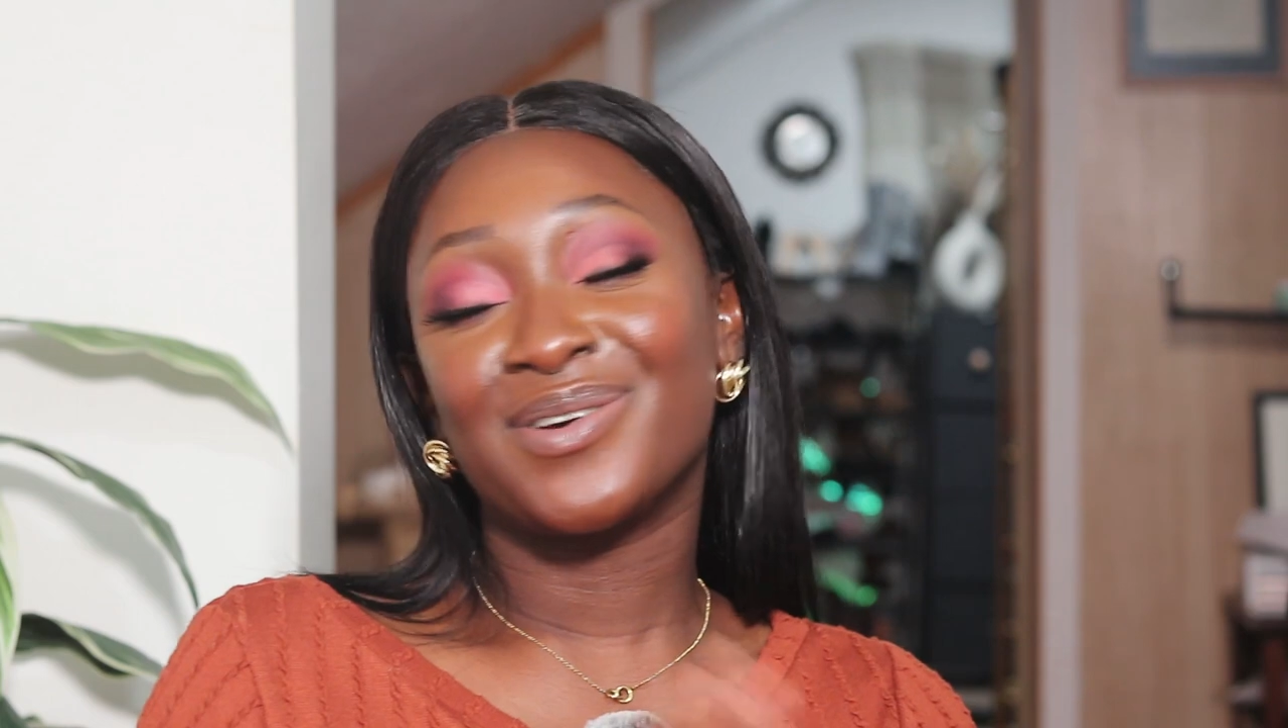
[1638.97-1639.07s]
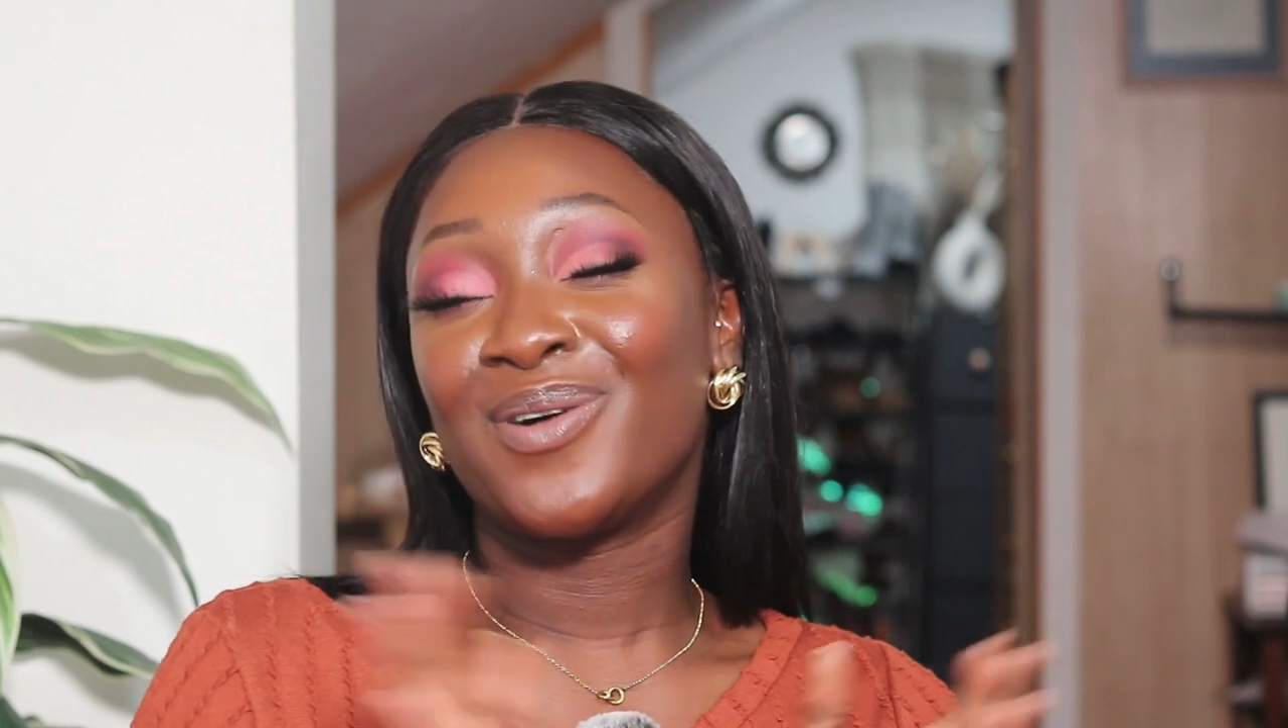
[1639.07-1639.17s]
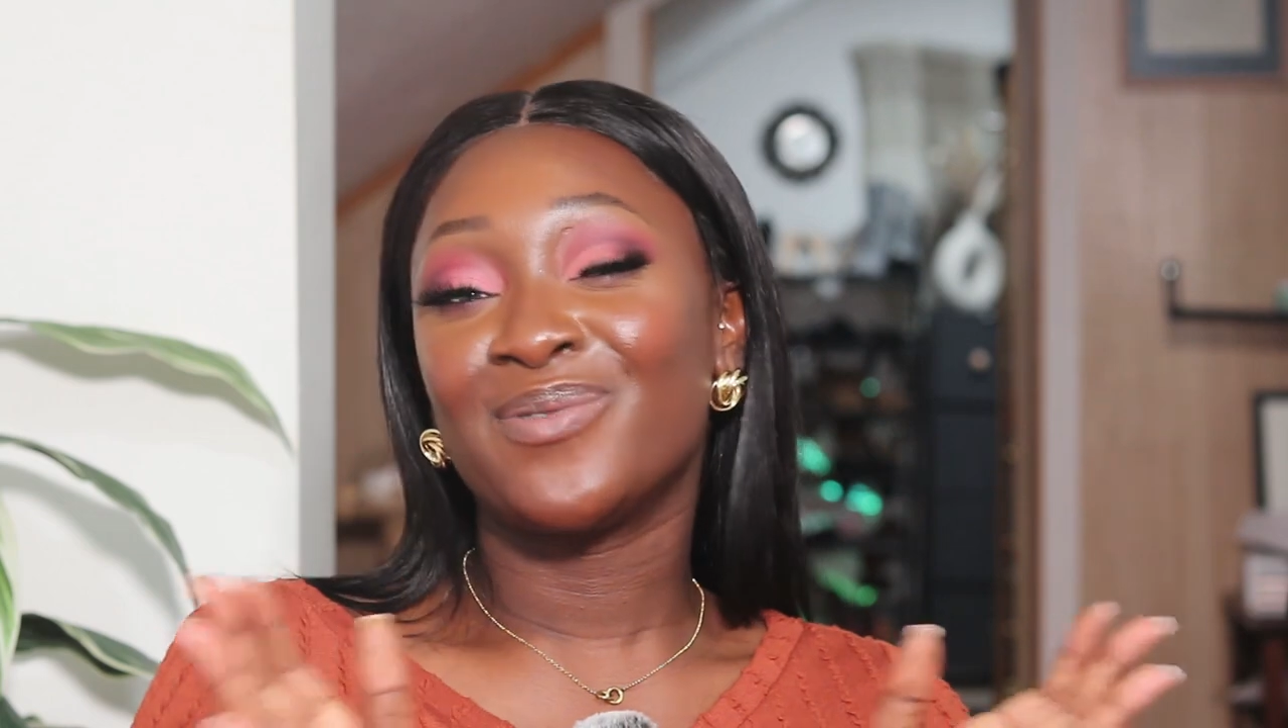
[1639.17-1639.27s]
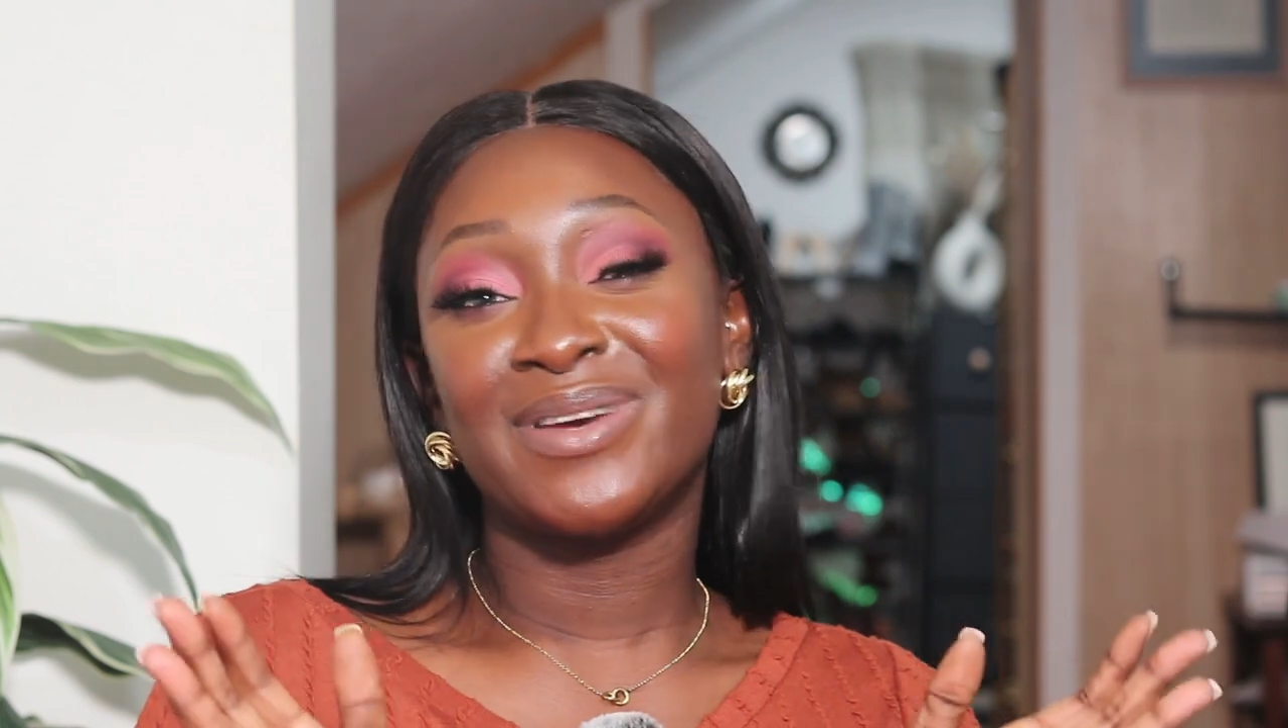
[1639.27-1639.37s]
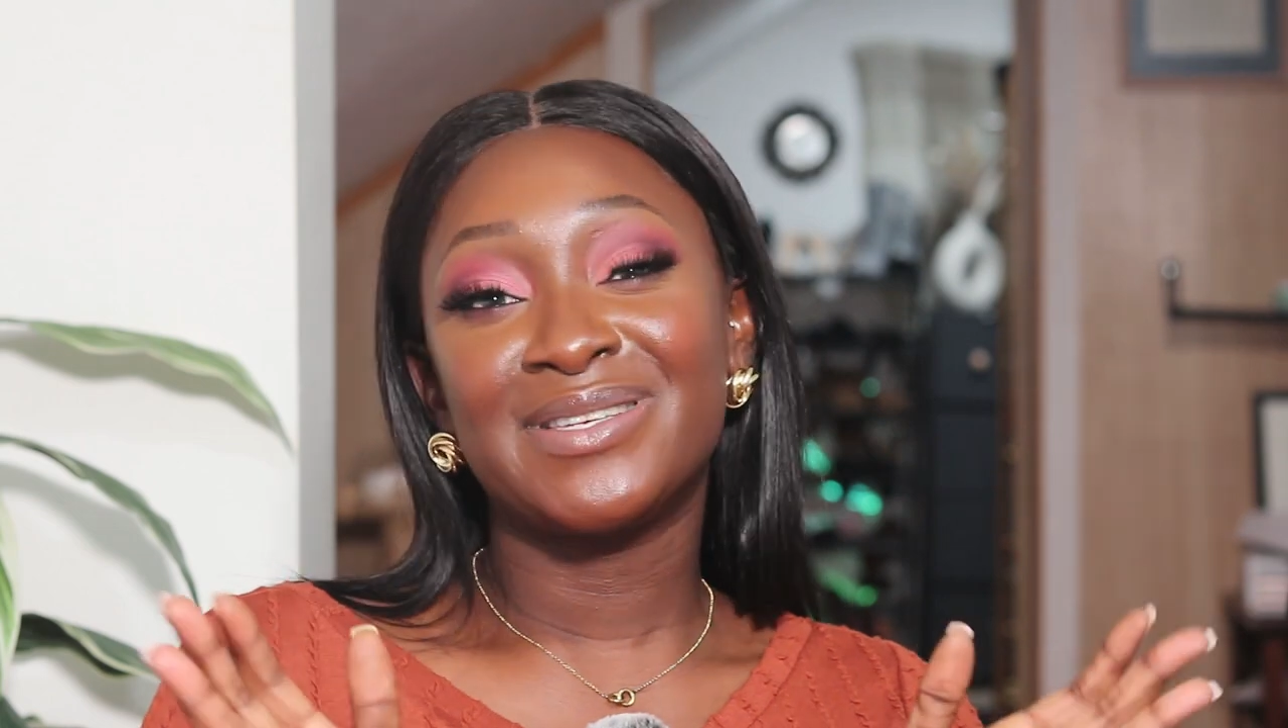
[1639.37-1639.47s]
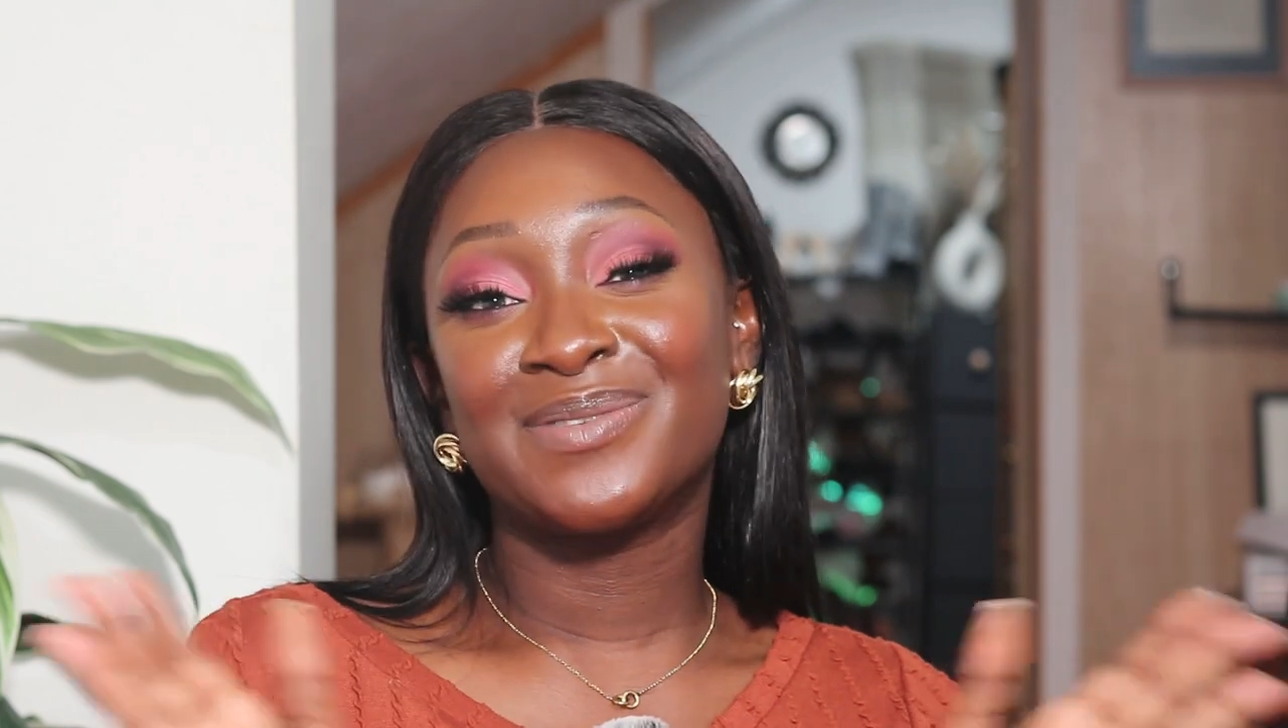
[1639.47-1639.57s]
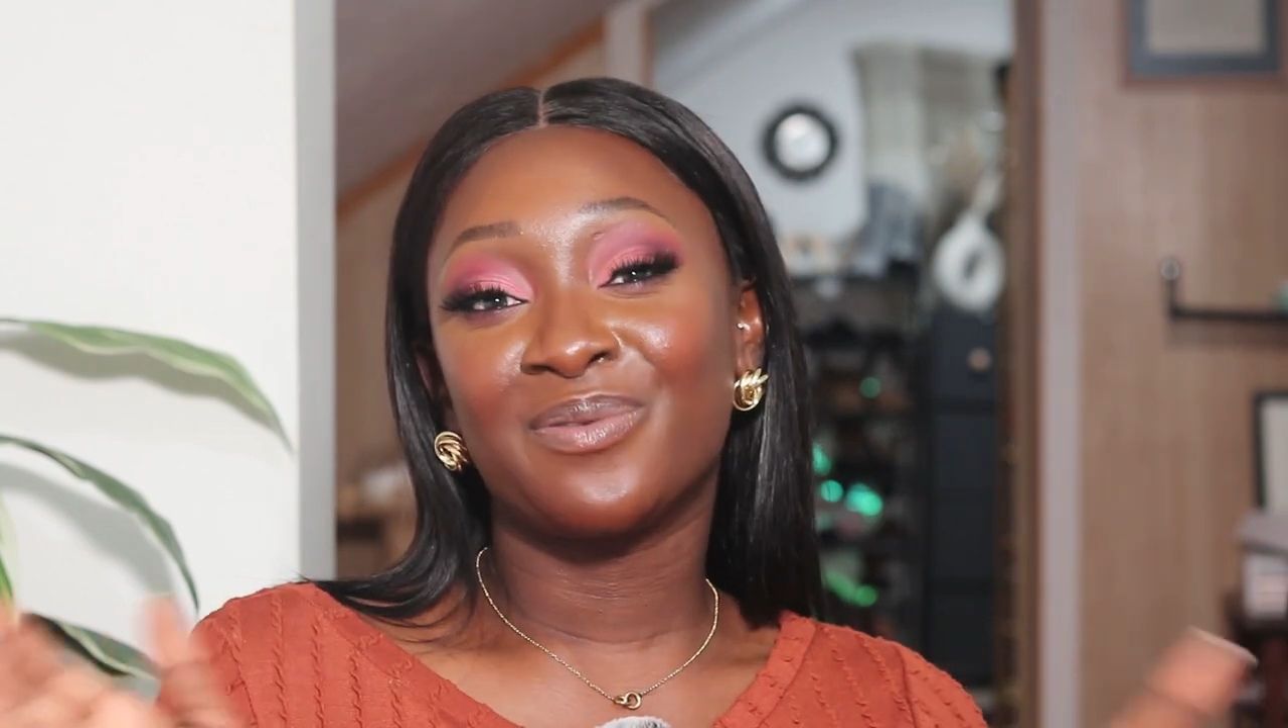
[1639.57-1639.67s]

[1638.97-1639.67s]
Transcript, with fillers: always